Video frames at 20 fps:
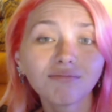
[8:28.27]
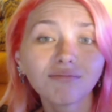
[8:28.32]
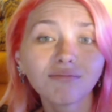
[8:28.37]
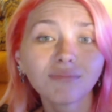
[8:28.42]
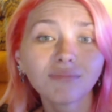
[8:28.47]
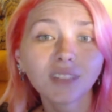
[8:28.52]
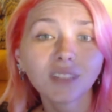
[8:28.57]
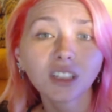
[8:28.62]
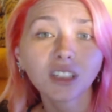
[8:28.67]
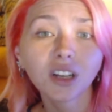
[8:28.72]

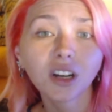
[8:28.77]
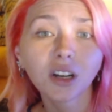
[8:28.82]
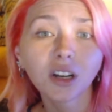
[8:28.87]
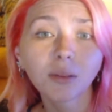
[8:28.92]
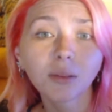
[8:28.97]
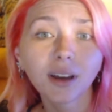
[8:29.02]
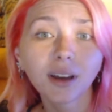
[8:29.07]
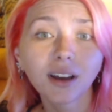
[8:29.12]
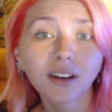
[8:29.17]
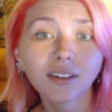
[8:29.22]
to talk
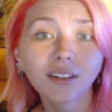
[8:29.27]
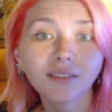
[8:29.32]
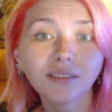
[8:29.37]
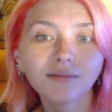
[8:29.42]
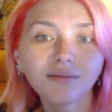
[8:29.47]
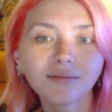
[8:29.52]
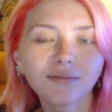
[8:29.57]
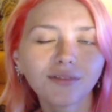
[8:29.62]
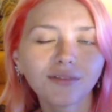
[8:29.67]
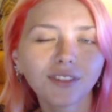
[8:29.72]
about
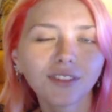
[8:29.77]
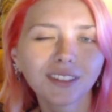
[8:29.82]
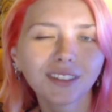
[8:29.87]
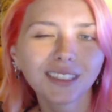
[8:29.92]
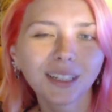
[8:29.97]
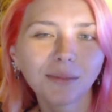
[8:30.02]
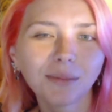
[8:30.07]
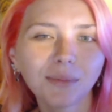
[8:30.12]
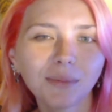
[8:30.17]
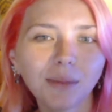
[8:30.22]
for
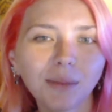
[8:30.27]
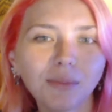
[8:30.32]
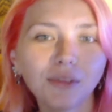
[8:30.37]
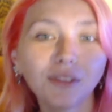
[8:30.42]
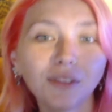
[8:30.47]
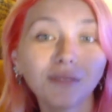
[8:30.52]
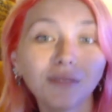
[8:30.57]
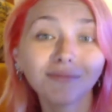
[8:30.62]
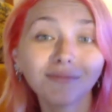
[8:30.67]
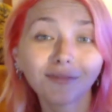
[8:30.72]
some people.
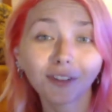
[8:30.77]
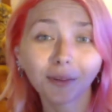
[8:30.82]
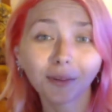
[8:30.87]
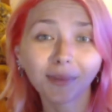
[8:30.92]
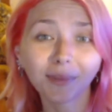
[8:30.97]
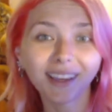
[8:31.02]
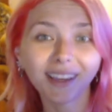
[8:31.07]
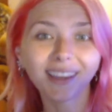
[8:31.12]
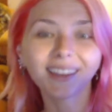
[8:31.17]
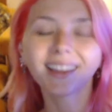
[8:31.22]
For
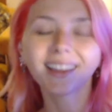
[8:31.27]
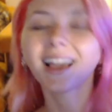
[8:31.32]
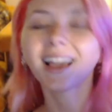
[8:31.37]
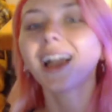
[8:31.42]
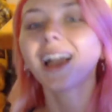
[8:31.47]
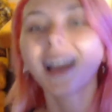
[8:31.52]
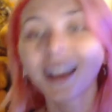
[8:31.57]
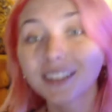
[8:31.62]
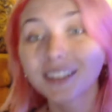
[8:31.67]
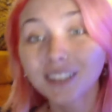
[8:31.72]
me,
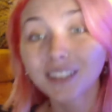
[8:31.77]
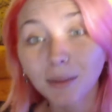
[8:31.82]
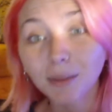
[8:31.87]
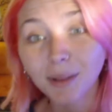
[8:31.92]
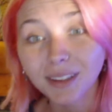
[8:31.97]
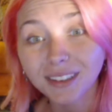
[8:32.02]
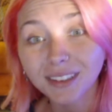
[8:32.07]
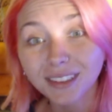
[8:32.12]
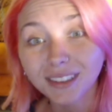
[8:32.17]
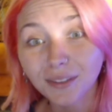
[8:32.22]
I could talk about
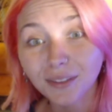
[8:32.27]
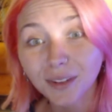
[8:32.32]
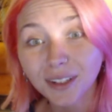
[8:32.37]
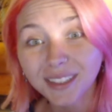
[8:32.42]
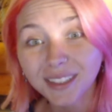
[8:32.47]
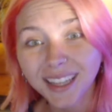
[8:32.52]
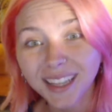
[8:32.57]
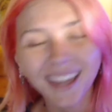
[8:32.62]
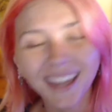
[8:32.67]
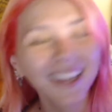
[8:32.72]
this stuff all
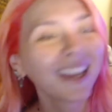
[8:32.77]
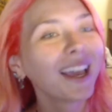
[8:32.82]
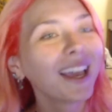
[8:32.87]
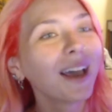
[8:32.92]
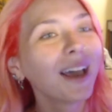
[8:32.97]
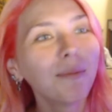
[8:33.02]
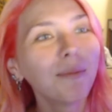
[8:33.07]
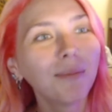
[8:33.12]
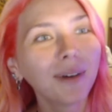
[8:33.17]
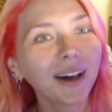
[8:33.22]
day,
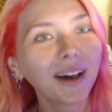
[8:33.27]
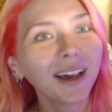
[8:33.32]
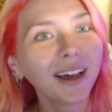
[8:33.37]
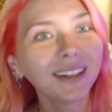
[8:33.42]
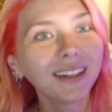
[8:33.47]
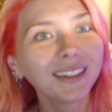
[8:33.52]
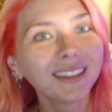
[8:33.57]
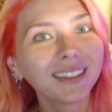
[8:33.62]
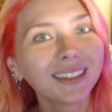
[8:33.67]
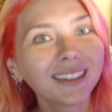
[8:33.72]

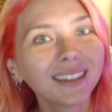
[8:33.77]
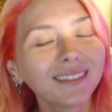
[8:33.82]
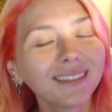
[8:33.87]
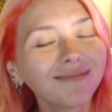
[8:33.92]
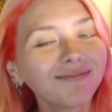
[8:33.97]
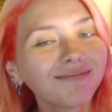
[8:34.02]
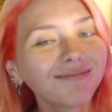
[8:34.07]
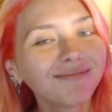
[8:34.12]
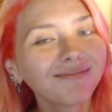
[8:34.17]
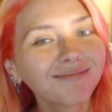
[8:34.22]
but
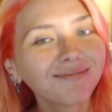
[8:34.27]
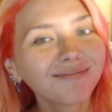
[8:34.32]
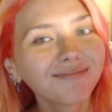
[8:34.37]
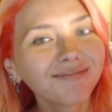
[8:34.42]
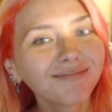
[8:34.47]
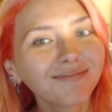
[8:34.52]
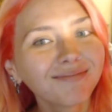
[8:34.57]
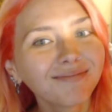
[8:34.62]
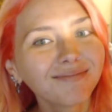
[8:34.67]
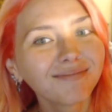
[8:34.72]

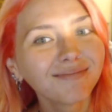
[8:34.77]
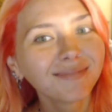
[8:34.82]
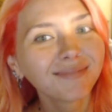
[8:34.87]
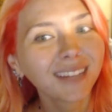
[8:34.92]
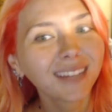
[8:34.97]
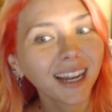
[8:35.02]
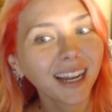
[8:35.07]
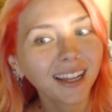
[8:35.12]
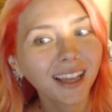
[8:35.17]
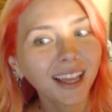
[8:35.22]

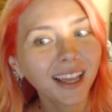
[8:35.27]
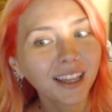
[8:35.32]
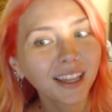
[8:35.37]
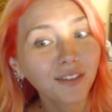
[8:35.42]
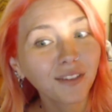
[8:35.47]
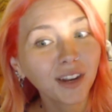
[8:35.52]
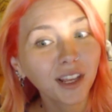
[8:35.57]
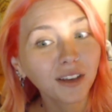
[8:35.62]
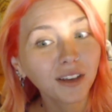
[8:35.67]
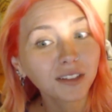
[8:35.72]
gotta end the
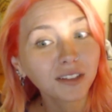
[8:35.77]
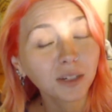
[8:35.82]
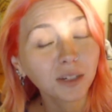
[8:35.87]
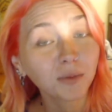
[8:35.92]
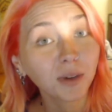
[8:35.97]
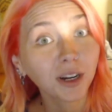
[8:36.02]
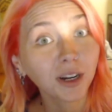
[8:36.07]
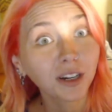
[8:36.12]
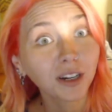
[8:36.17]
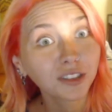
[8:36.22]
video
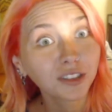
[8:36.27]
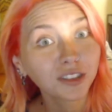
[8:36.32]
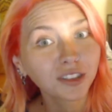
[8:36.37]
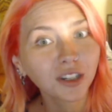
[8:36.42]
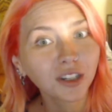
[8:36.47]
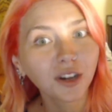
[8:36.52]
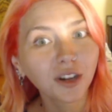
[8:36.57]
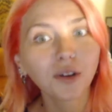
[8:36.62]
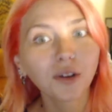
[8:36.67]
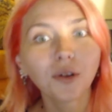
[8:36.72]
somewhere.
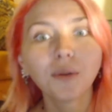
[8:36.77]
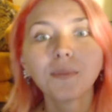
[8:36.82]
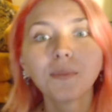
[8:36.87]
So